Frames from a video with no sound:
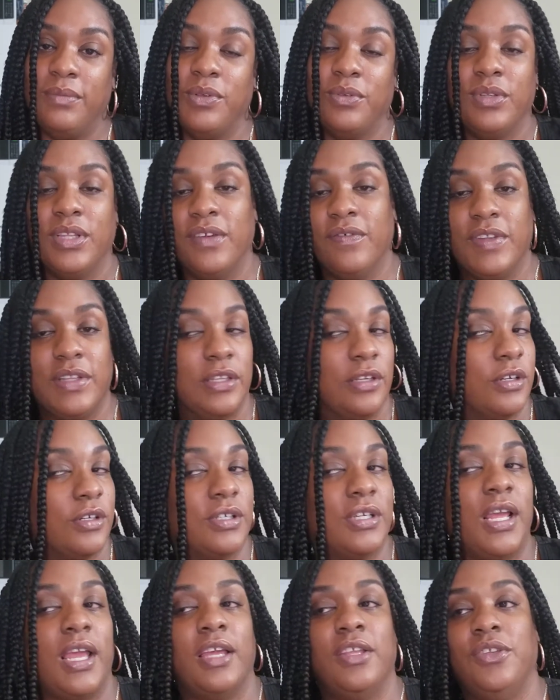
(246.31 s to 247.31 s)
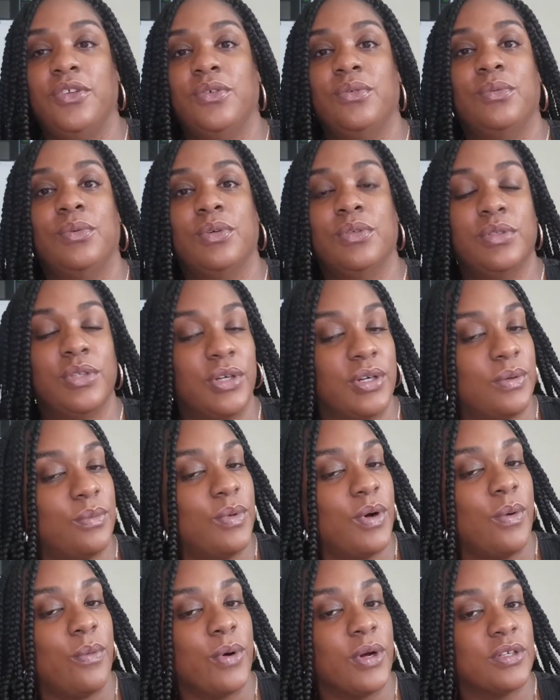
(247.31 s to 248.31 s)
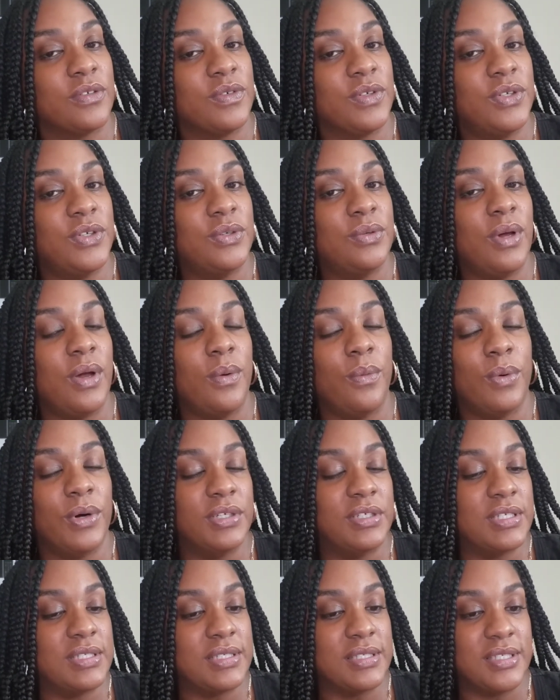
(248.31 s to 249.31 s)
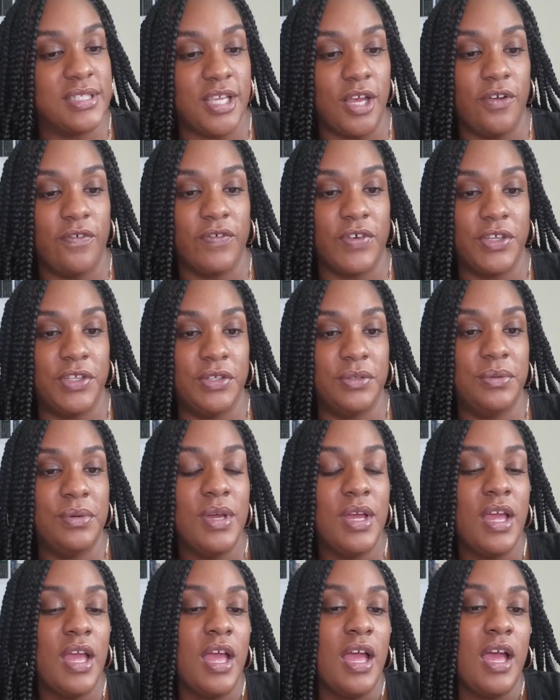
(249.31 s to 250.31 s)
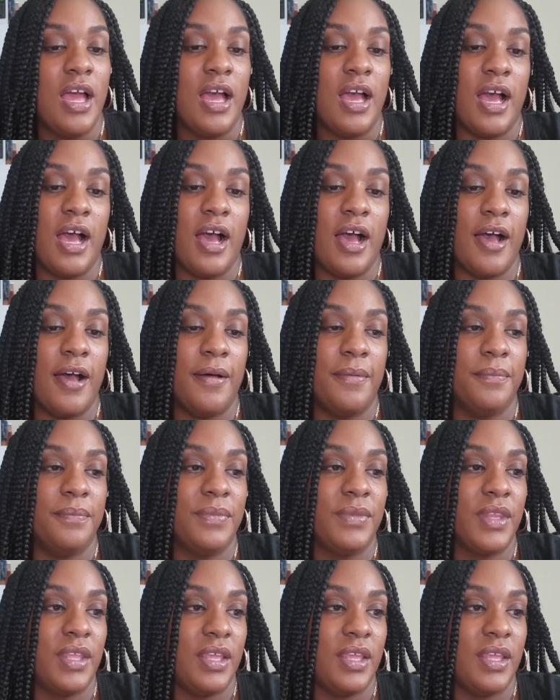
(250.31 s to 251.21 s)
You live and learn and you will learn what works for you and what doesn't sell for you um,